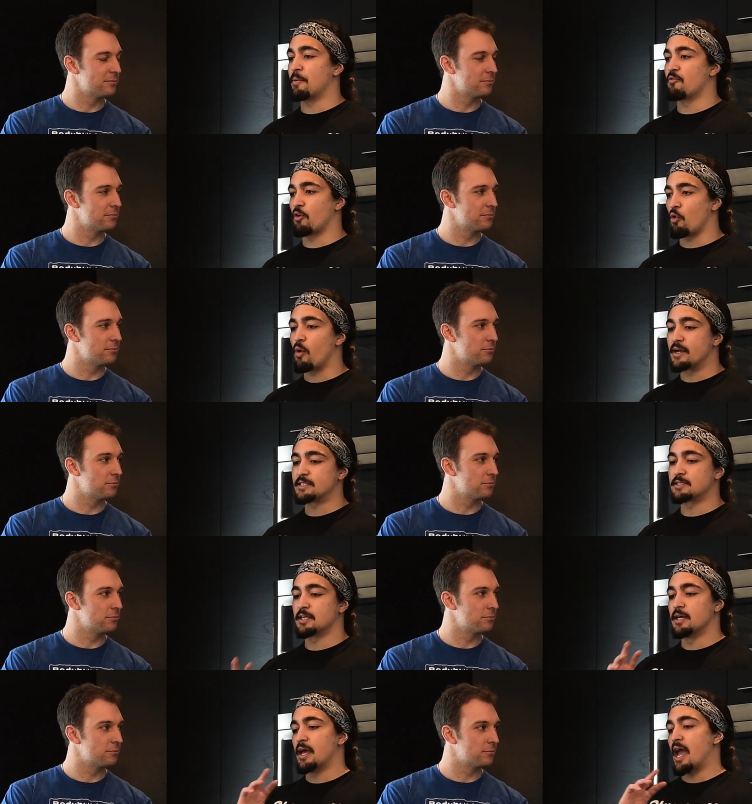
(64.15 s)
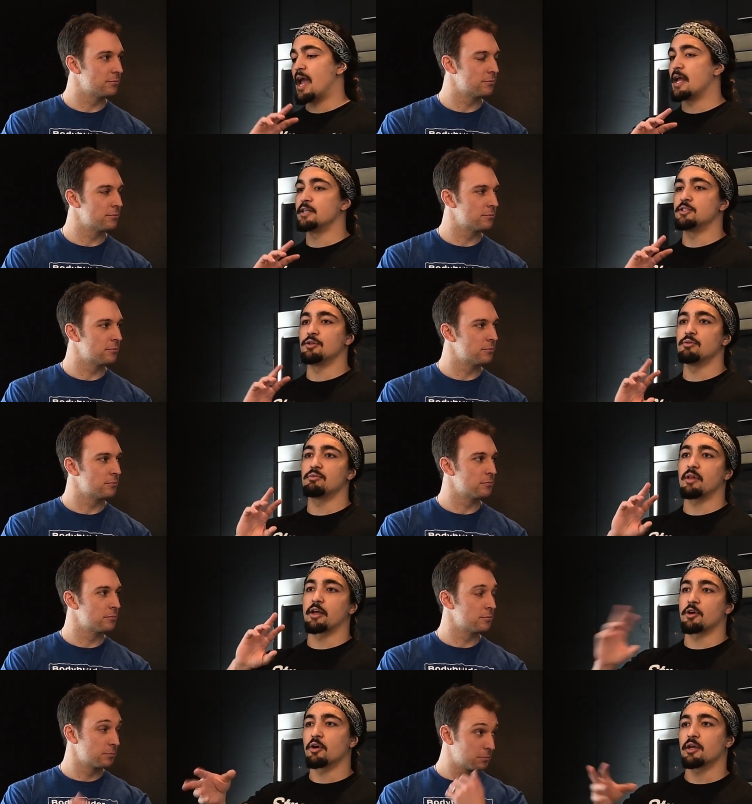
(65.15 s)
Speaker 1: people request, hey, do
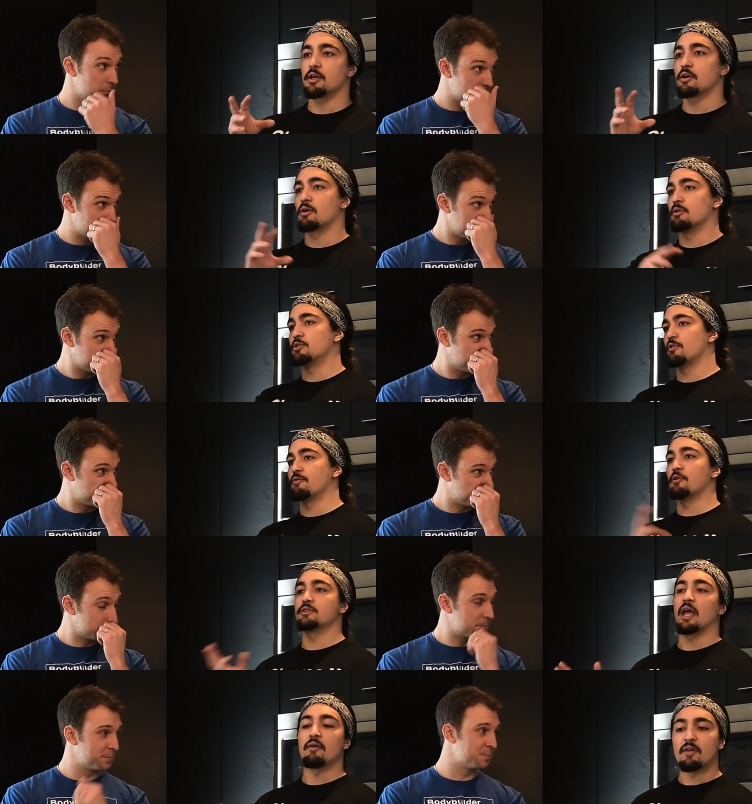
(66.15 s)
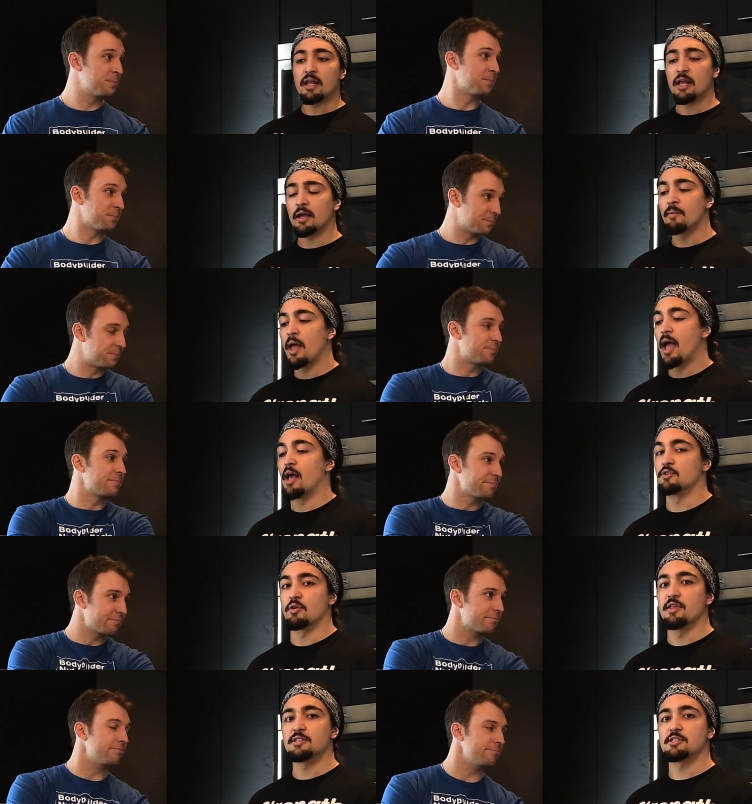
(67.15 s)
like cooking or do a full day of eating. And
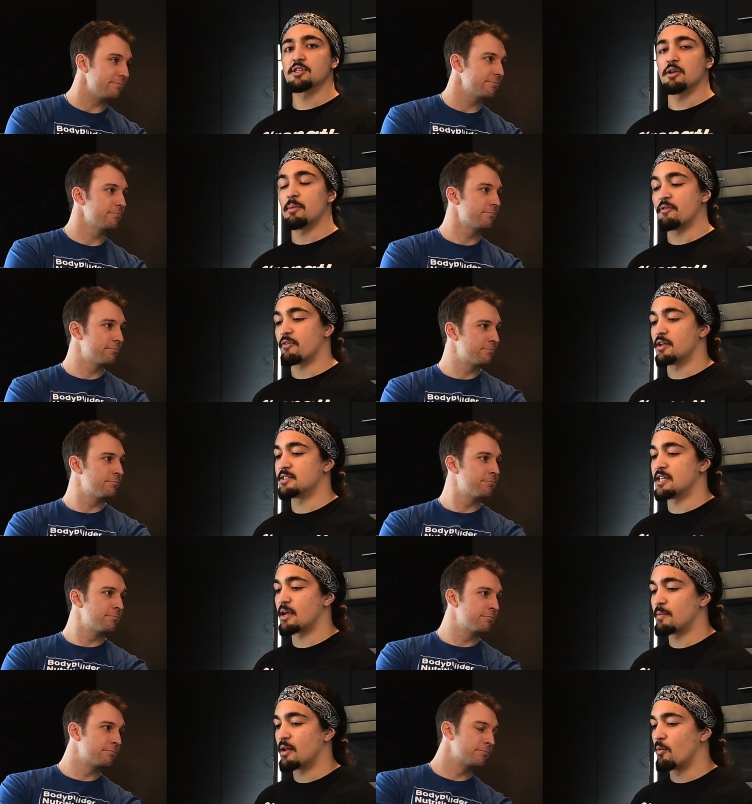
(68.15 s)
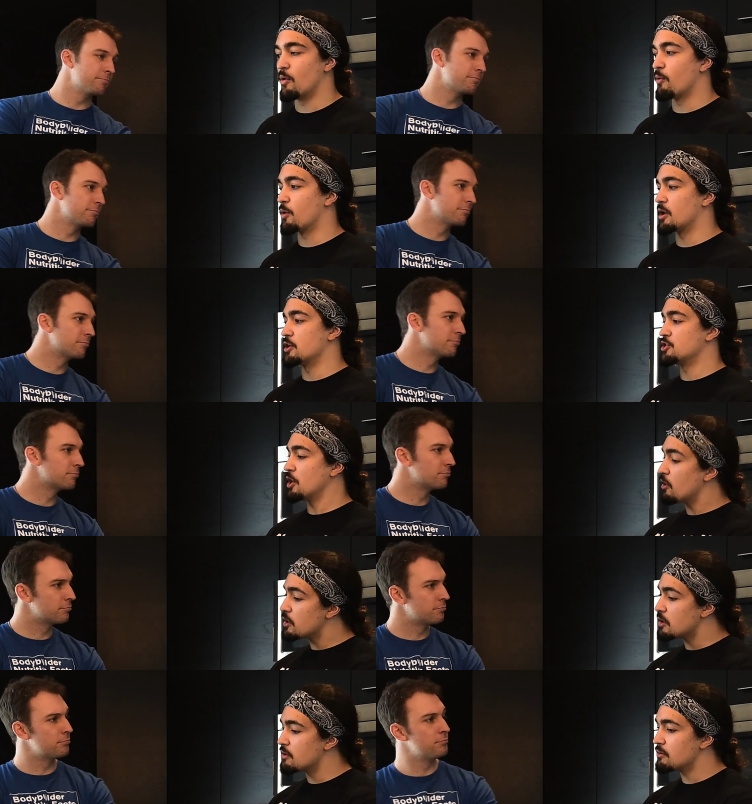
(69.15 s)
so this is gonna be a fun segment where we're gonna
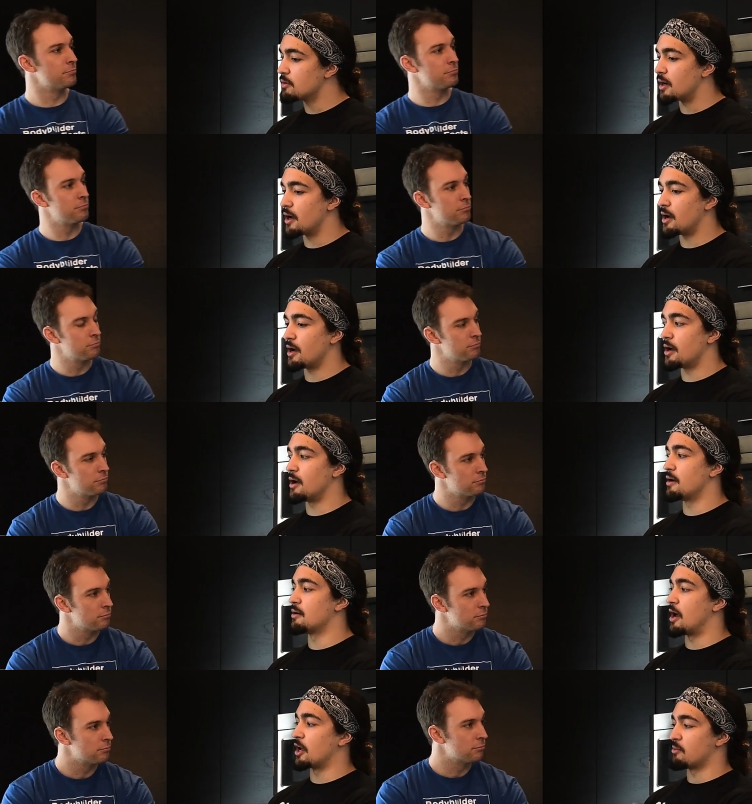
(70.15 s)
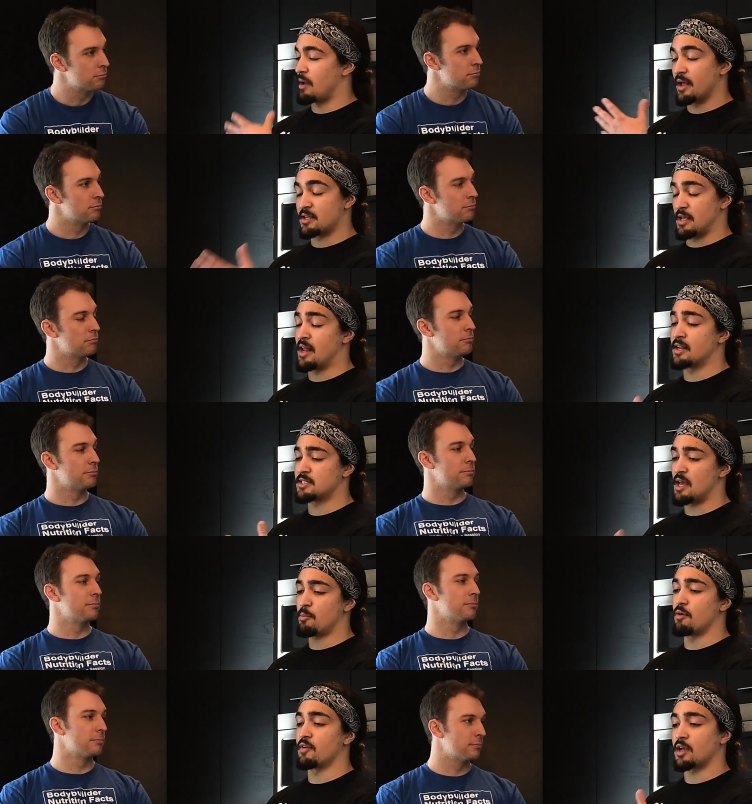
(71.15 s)
show you an
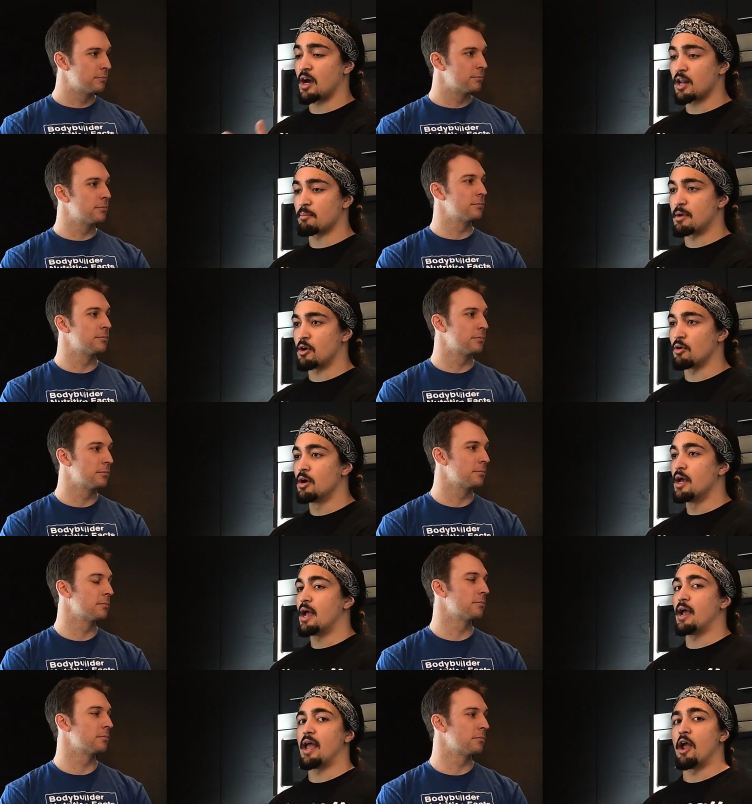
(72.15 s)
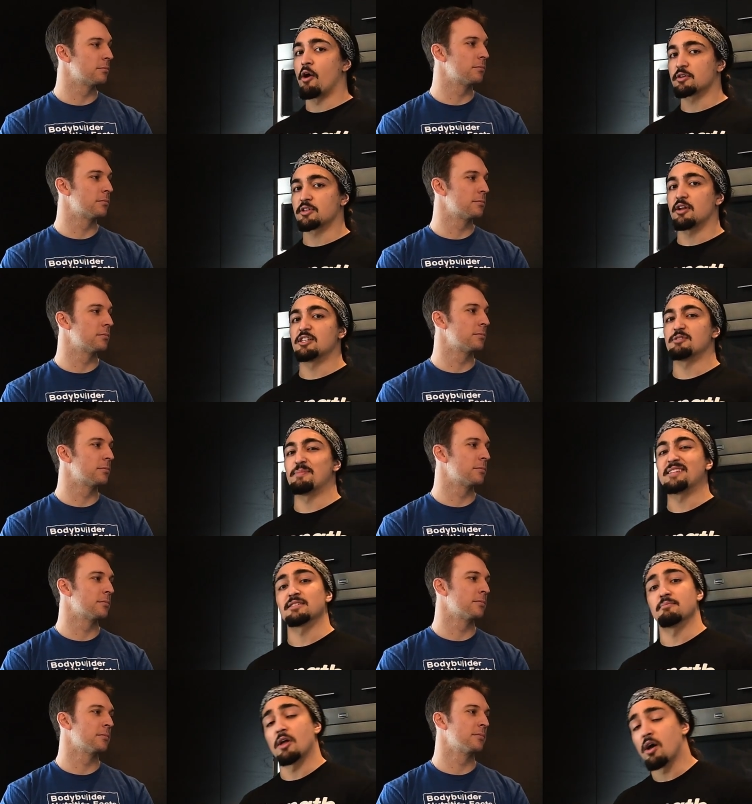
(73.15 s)
example of a cutting meal. Eric's gonna
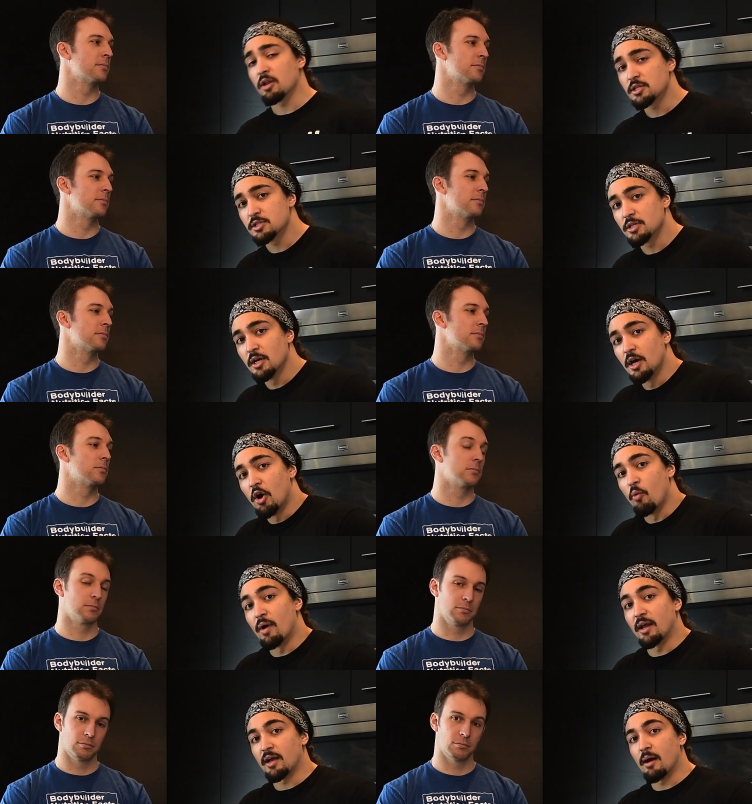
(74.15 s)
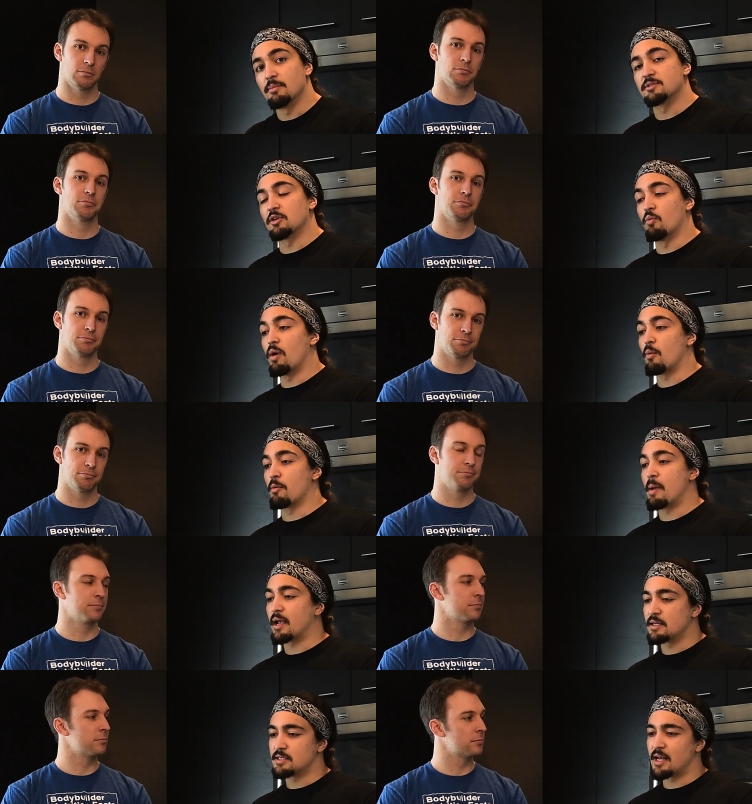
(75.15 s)
spit some knowledge when it comes to what we're
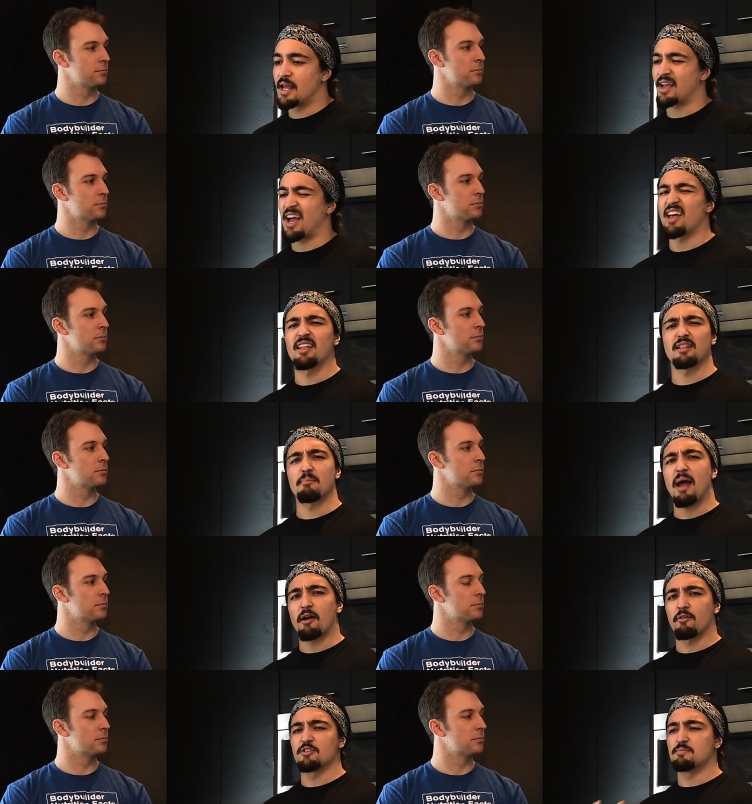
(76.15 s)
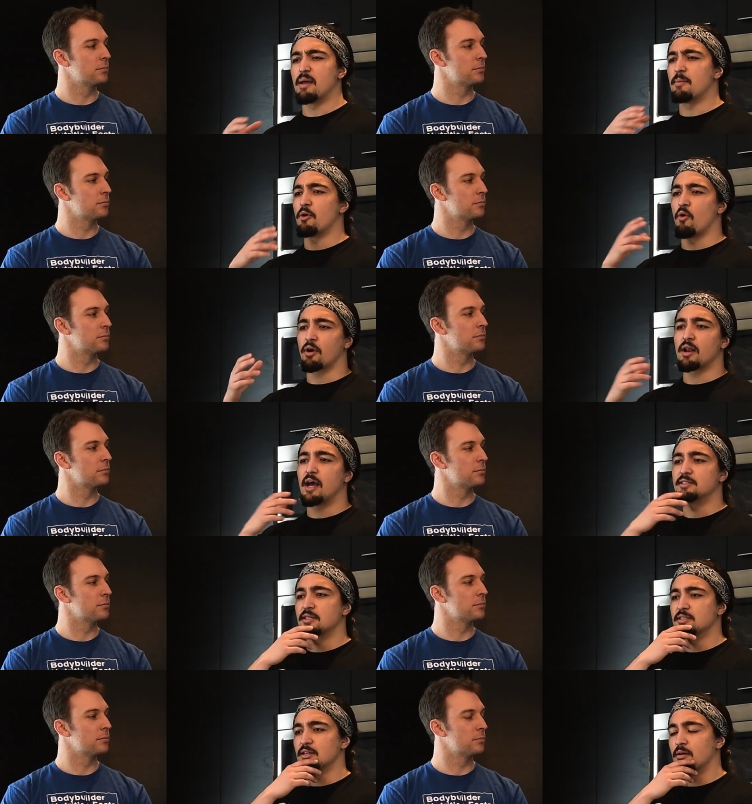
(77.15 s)
making today, kind of like the macros, maybe
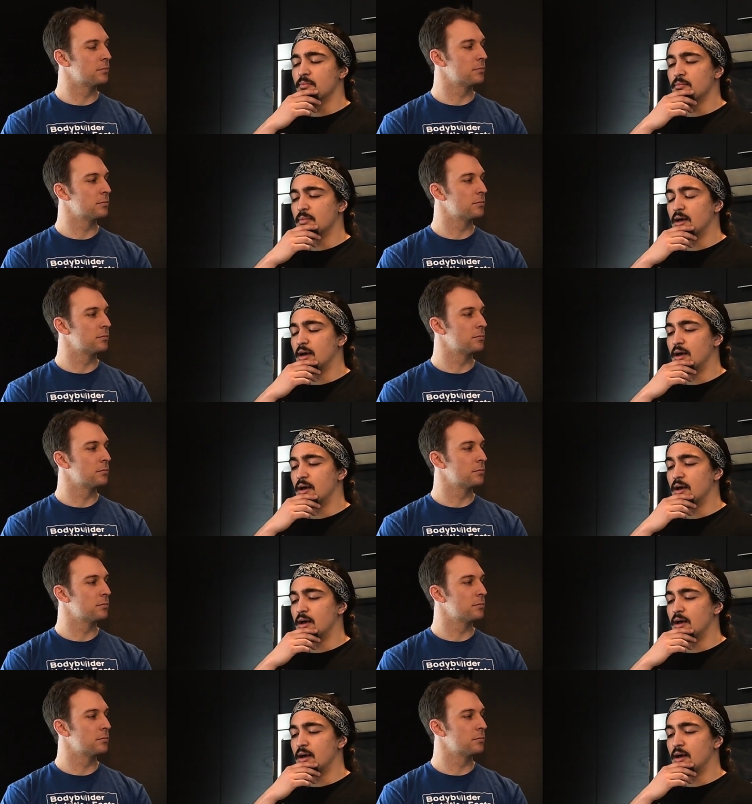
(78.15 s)
organizing some